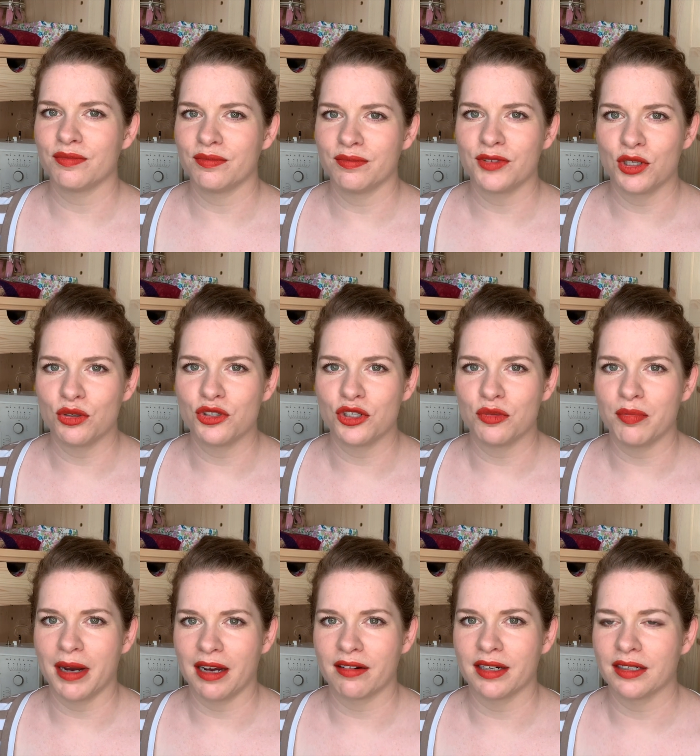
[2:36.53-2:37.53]
YouTube
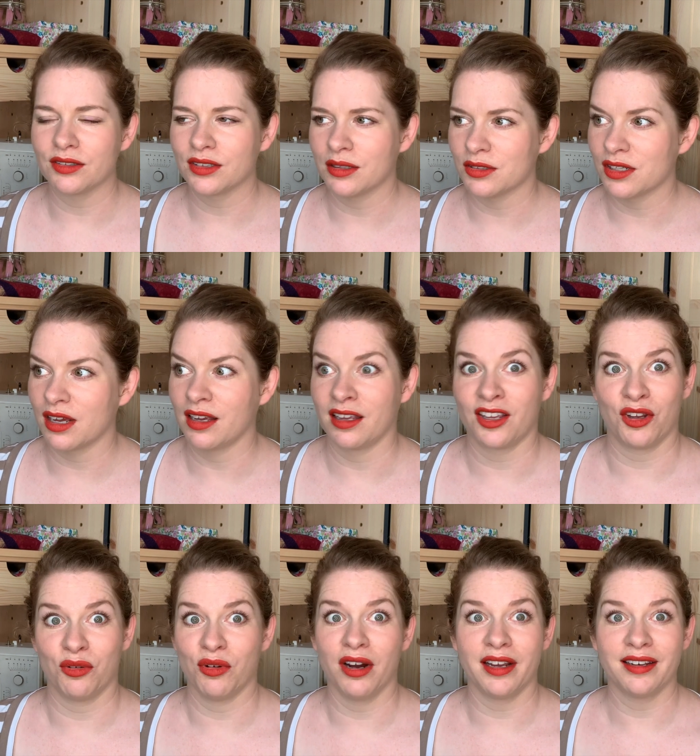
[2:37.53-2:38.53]
background. I was like, you're
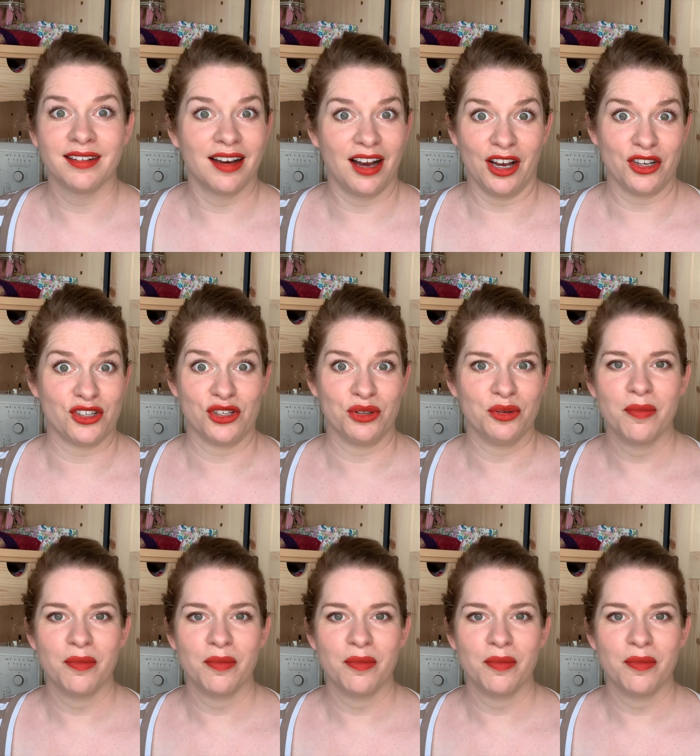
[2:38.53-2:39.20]
right, I do.